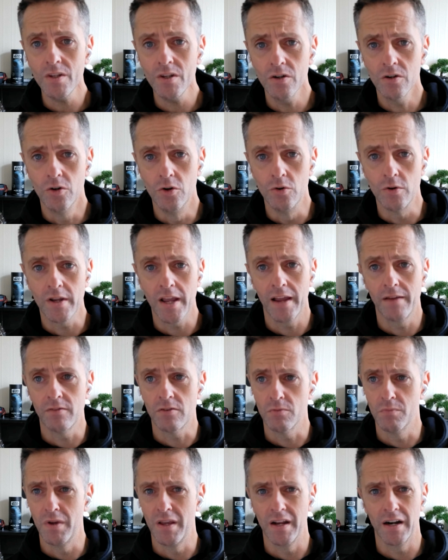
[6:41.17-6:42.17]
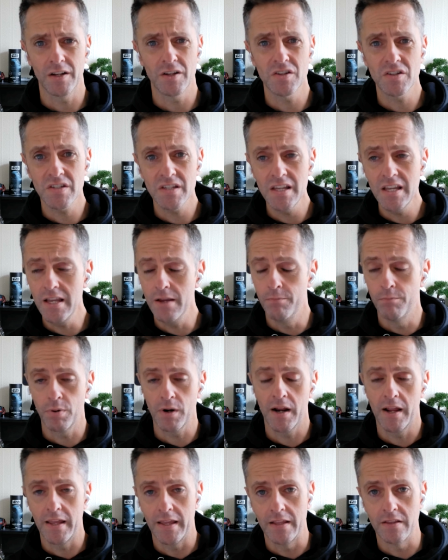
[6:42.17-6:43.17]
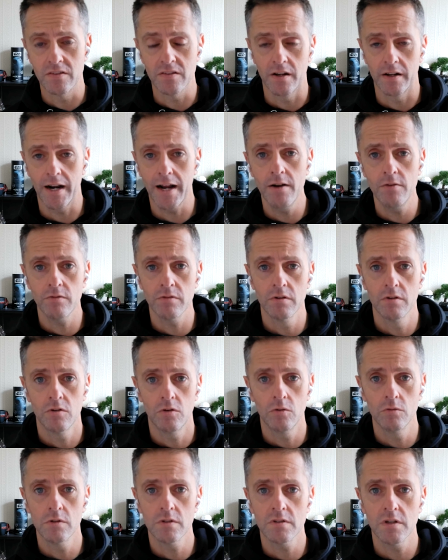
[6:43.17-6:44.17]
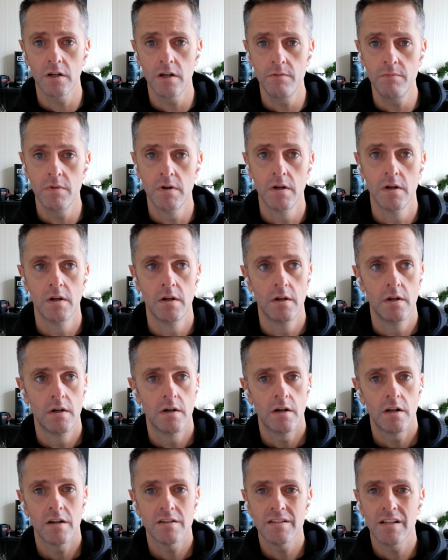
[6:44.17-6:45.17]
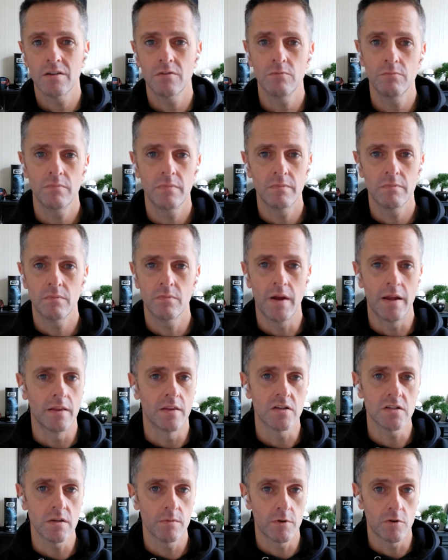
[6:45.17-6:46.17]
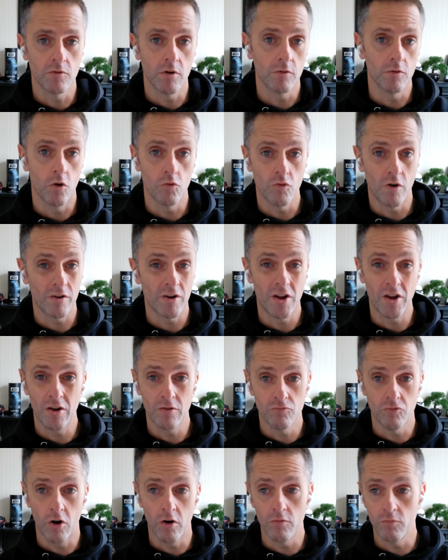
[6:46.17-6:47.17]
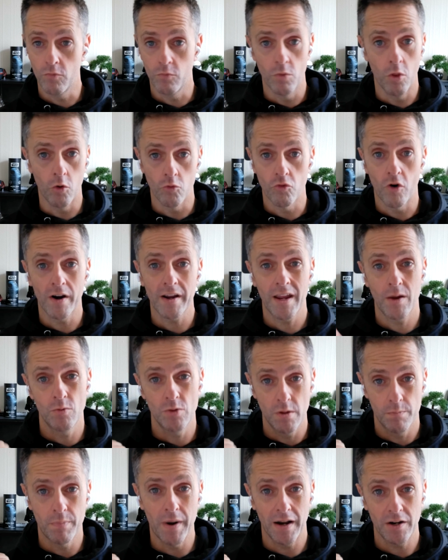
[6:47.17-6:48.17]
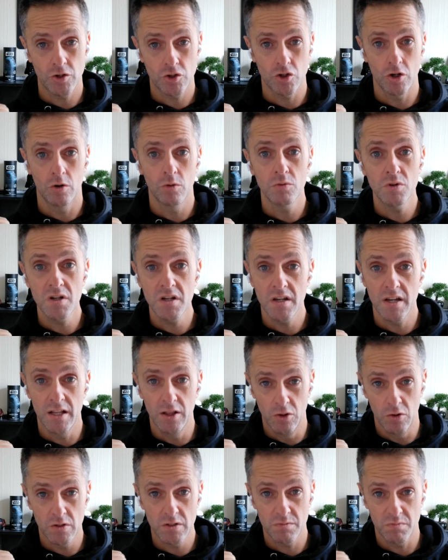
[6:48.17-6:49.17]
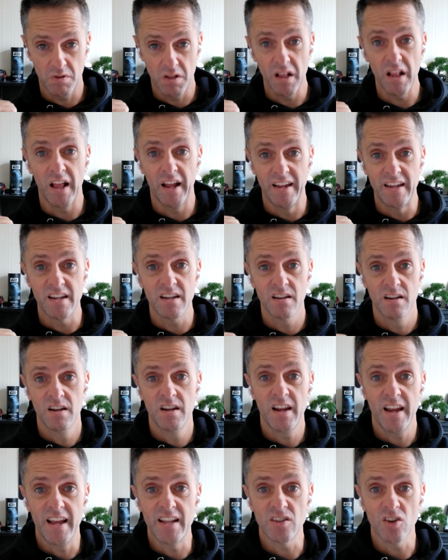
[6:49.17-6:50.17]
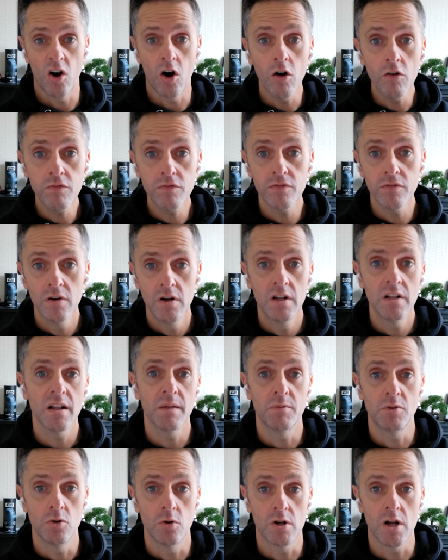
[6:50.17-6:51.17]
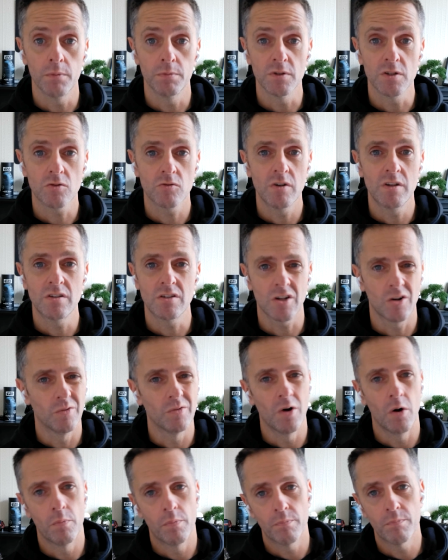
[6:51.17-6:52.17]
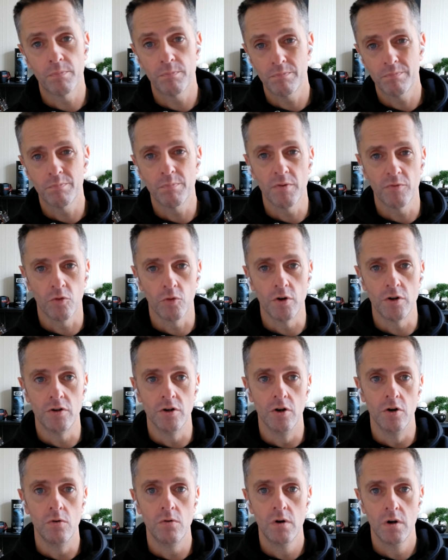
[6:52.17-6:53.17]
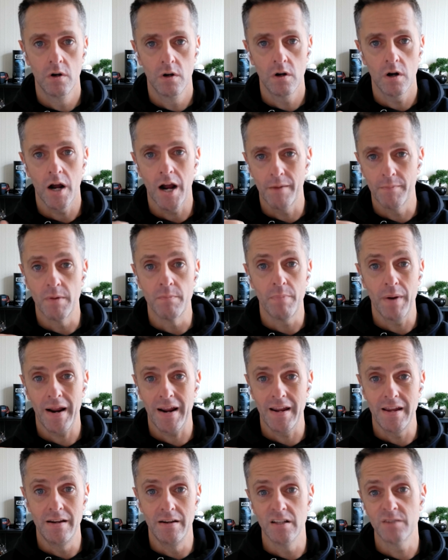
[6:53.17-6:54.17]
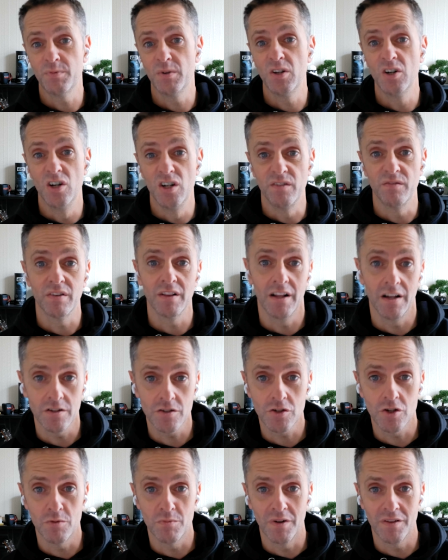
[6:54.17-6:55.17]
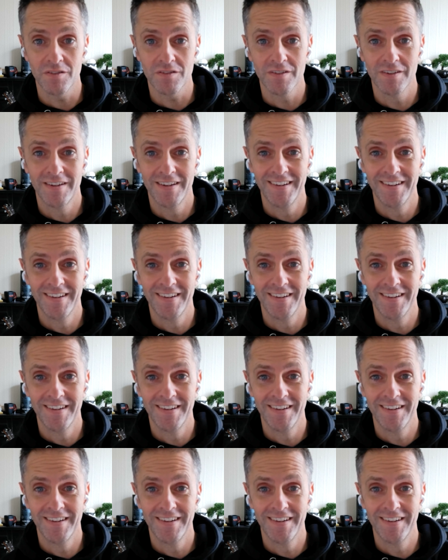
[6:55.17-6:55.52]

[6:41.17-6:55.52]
who came to me, and I could see him playing inside out all the time. I was like, mate, there's something not right here with your back shoulder. It looks like it's off. Let me do a couple of screens. You go, well, before you do, I'm in pain. It's been hurting for the last 2 months.